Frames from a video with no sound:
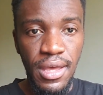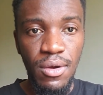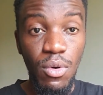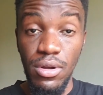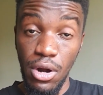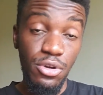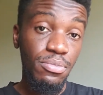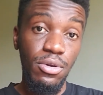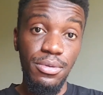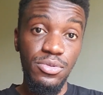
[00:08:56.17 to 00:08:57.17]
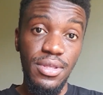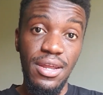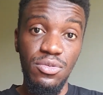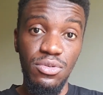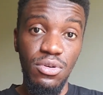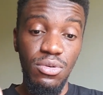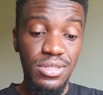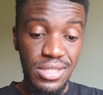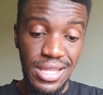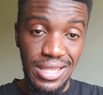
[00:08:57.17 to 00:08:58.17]
What are your problems with Android?
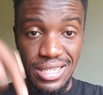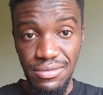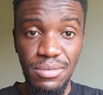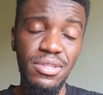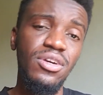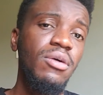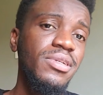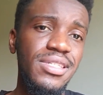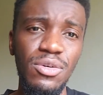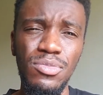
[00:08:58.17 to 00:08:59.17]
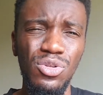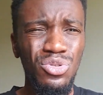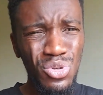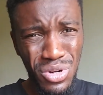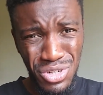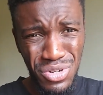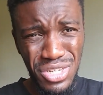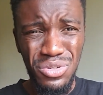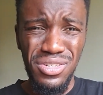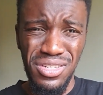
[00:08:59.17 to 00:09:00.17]
Always leave them in the comments down below. Do you agree?
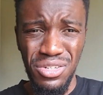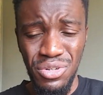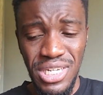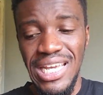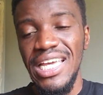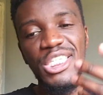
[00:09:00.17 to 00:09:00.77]
Do you disagree?